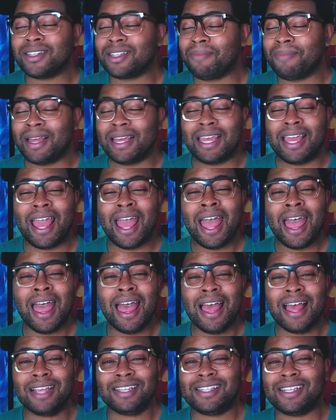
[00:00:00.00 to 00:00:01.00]
I'm like,
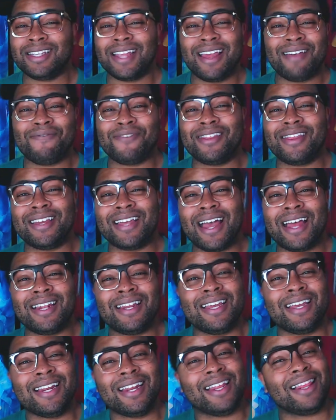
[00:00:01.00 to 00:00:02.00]
yes, it's everything I
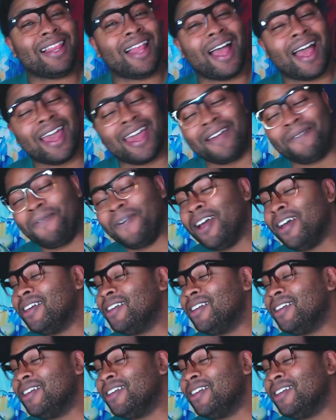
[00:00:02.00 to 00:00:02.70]
need in life.